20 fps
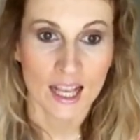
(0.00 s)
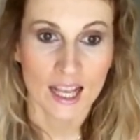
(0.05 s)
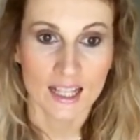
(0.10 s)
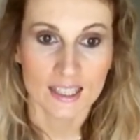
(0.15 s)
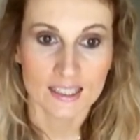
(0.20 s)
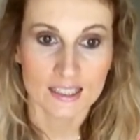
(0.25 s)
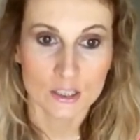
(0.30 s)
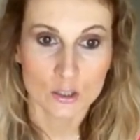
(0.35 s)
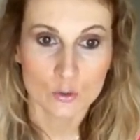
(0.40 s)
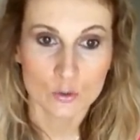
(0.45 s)

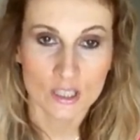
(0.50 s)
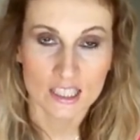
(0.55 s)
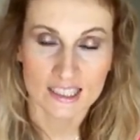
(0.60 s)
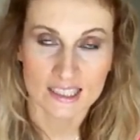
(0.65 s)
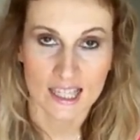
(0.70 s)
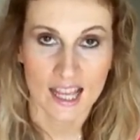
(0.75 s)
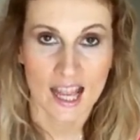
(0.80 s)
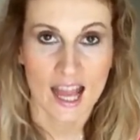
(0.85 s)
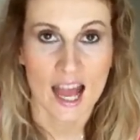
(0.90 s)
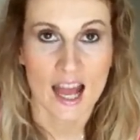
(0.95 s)
as soon
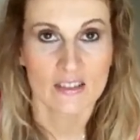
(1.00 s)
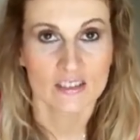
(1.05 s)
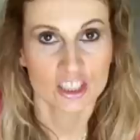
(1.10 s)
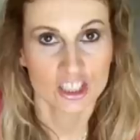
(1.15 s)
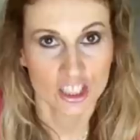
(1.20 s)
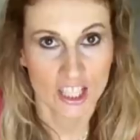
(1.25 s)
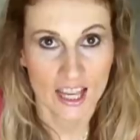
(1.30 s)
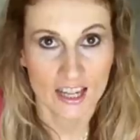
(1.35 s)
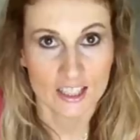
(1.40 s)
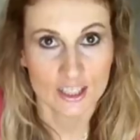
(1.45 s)
as I have
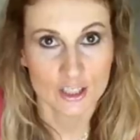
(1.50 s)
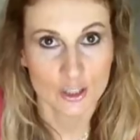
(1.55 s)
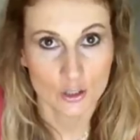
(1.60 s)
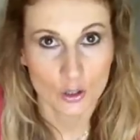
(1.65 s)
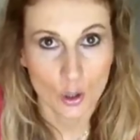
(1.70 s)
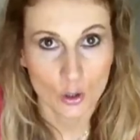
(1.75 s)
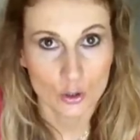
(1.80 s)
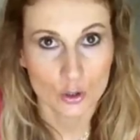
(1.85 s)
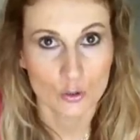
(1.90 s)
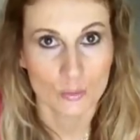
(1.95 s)
a chance
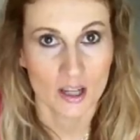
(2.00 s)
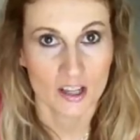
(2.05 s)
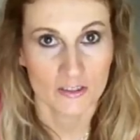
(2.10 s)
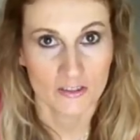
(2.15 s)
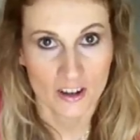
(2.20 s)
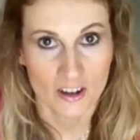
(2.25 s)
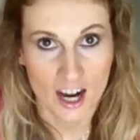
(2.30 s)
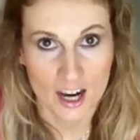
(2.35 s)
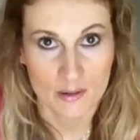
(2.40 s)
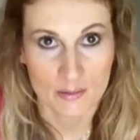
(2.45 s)
to go to my
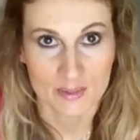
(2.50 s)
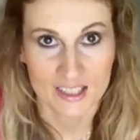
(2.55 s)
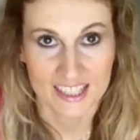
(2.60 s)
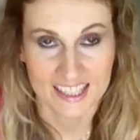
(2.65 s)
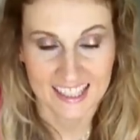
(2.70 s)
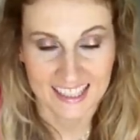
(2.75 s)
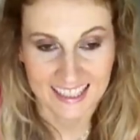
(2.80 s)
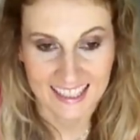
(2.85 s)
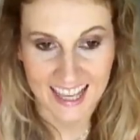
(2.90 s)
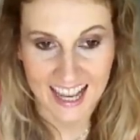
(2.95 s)

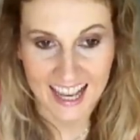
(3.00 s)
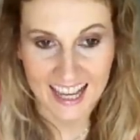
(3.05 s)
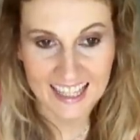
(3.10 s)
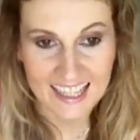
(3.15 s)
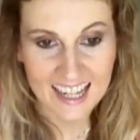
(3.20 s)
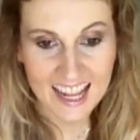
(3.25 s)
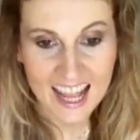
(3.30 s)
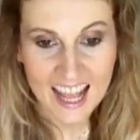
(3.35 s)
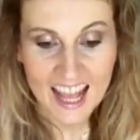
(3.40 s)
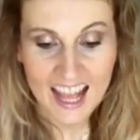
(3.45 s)
pharmacy
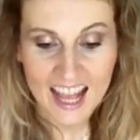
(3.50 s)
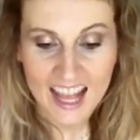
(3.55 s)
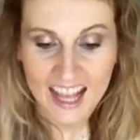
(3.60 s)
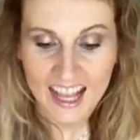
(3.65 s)
again,